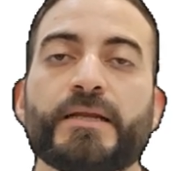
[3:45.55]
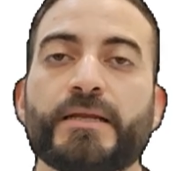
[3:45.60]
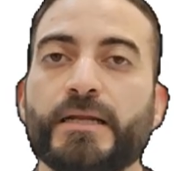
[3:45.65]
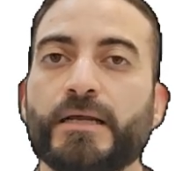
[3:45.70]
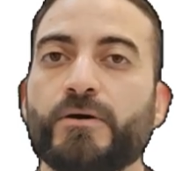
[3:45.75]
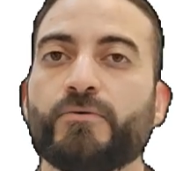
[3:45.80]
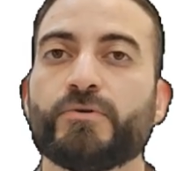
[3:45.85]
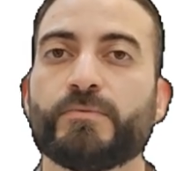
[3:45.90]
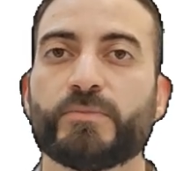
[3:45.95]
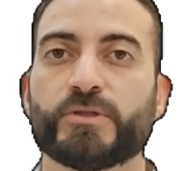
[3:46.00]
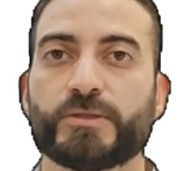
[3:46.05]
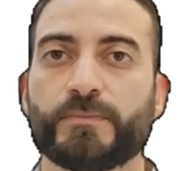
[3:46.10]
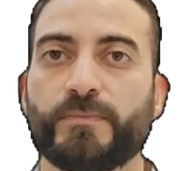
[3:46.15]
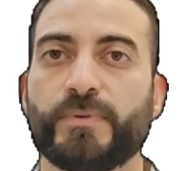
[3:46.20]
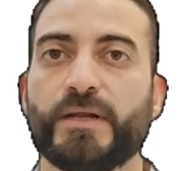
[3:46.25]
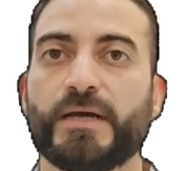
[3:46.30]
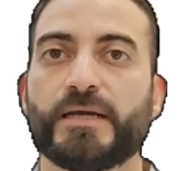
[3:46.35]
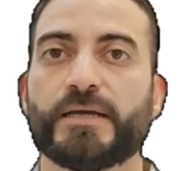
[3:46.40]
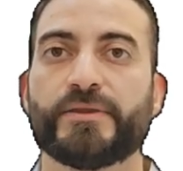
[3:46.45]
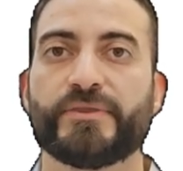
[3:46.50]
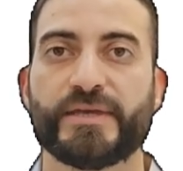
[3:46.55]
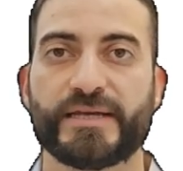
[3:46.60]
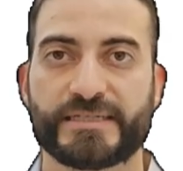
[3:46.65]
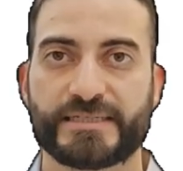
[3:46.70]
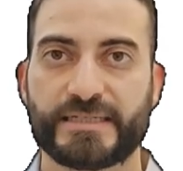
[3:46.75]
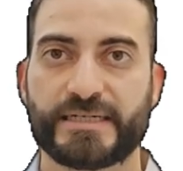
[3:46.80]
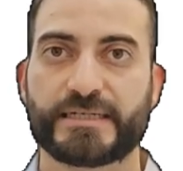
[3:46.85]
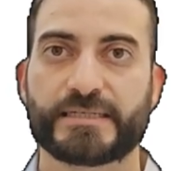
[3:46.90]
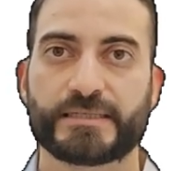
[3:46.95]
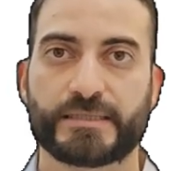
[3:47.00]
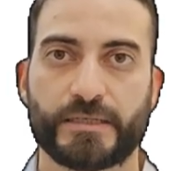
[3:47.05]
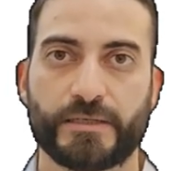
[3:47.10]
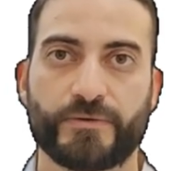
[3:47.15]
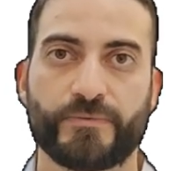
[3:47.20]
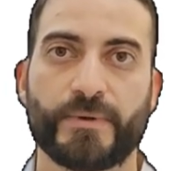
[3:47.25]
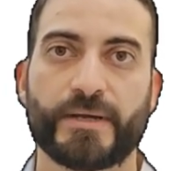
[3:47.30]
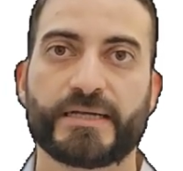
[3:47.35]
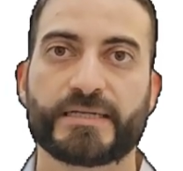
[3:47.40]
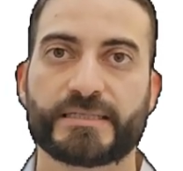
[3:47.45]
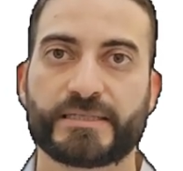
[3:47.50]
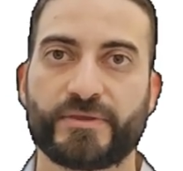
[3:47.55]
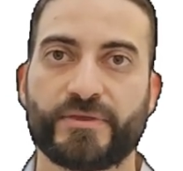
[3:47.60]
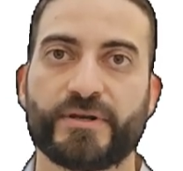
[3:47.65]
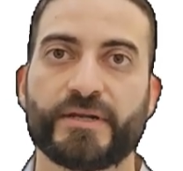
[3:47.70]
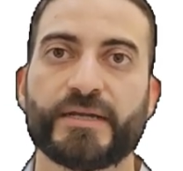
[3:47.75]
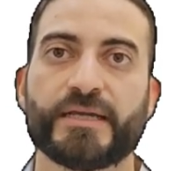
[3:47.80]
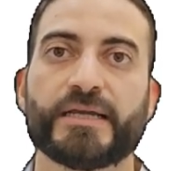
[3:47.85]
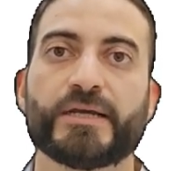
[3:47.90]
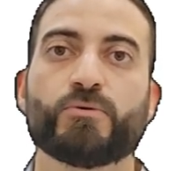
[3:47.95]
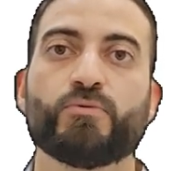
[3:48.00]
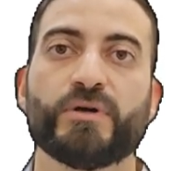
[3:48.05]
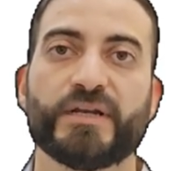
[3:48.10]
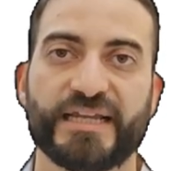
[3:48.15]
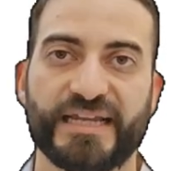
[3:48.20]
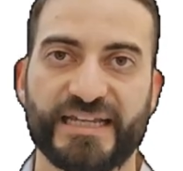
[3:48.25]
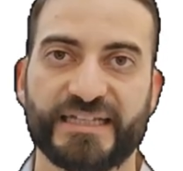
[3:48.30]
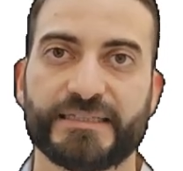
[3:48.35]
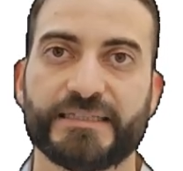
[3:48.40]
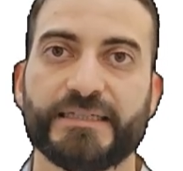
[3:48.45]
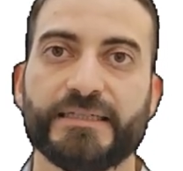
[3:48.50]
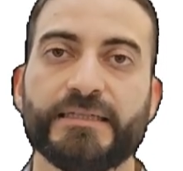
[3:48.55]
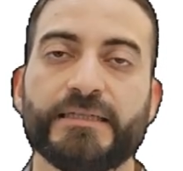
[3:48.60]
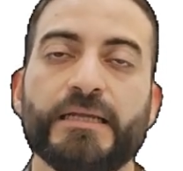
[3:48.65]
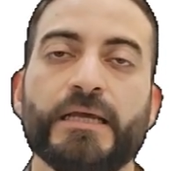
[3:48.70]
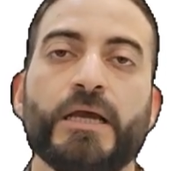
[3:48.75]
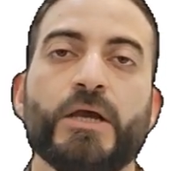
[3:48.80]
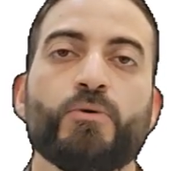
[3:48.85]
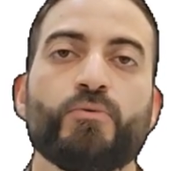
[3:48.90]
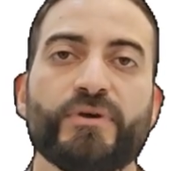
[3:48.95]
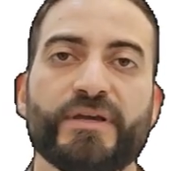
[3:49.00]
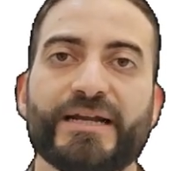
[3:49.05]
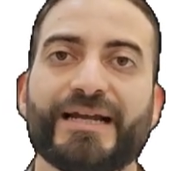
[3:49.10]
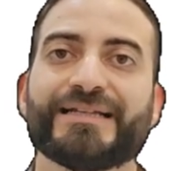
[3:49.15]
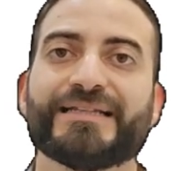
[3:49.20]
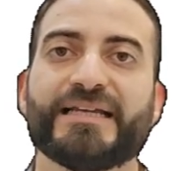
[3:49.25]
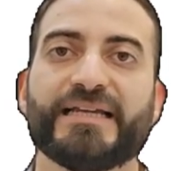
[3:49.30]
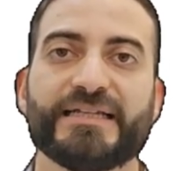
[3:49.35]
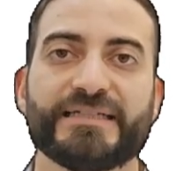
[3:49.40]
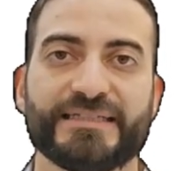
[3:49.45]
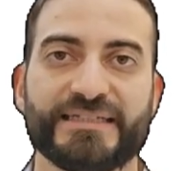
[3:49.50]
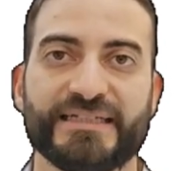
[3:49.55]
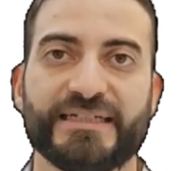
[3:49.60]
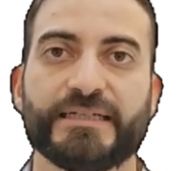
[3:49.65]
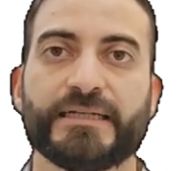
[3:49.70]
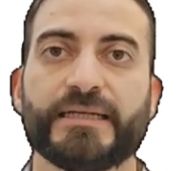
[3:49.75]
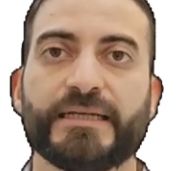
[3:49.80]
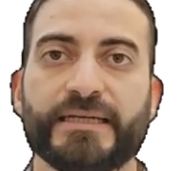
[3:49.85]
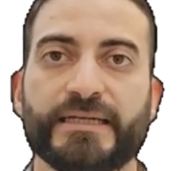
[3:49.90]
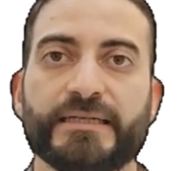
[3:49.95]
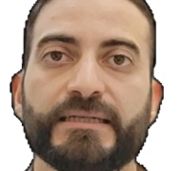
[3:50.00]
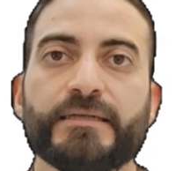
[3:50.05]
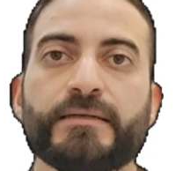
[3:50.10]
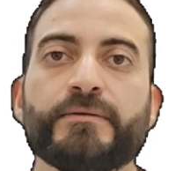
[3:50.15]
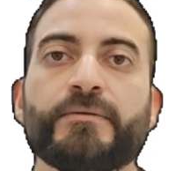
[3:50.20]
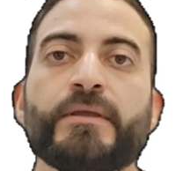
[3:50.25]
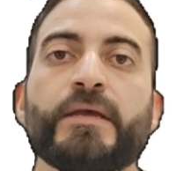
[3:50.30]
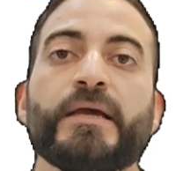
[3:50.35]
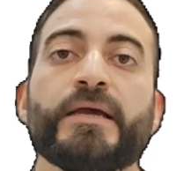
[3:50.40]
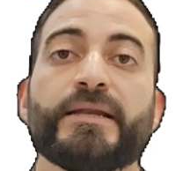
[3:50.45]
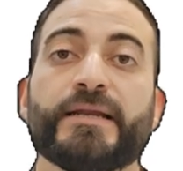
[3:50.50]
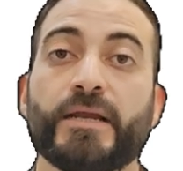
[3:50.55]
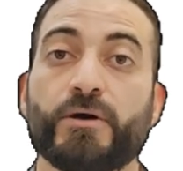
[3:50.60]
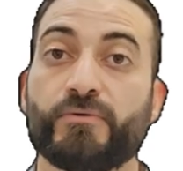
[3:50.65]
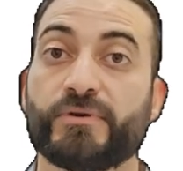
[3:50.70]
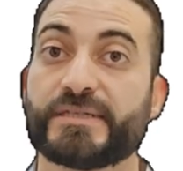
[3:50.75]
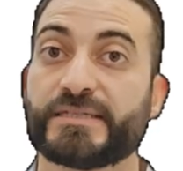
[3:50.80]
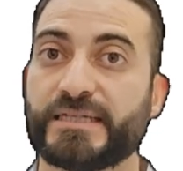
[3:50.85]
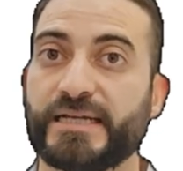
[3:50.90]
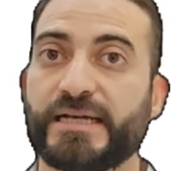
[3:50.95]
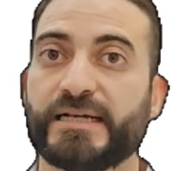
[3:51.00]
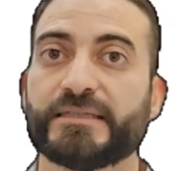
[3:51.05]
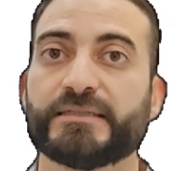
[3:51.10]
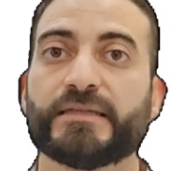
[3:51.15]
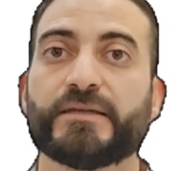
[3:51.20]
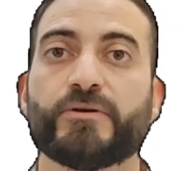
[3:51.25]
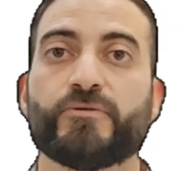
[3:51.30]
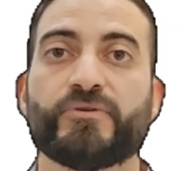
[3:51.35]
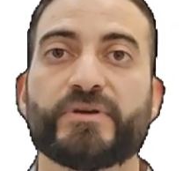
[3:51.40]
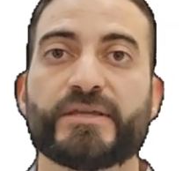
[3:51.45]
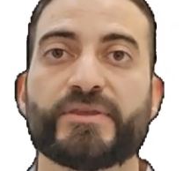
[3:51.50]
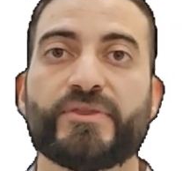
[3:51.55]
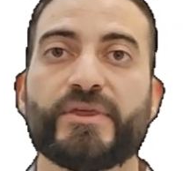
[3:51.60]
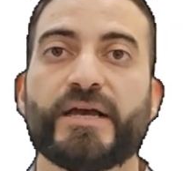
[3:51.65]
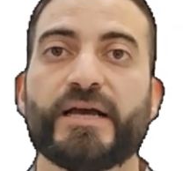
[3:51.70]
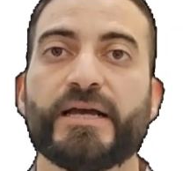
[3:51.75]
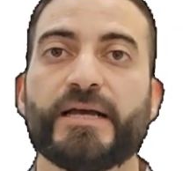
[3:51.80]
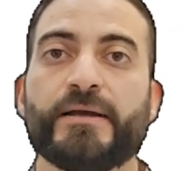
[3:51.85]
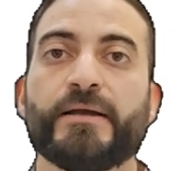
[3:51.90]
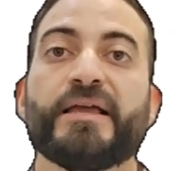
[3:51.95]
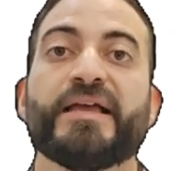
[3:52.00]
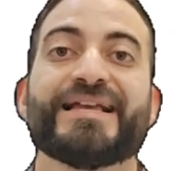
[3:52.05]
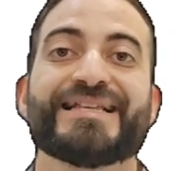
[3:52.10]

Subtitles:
Now we multiply 6 times 3 equal 18. We write 18 here. Now we start with the